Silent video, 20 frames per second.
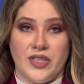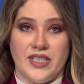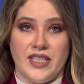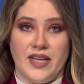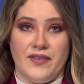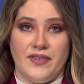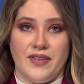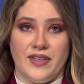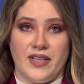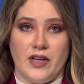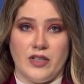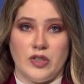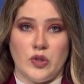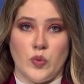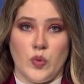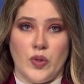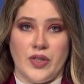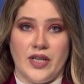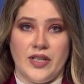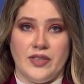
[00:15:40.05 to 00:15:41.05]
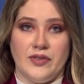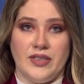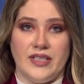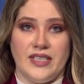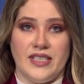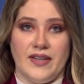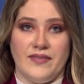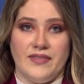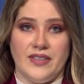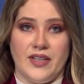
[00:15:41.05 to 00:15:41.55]

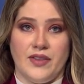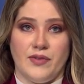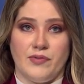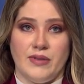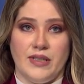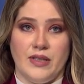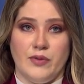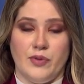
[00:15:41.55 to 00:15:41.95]
7,173,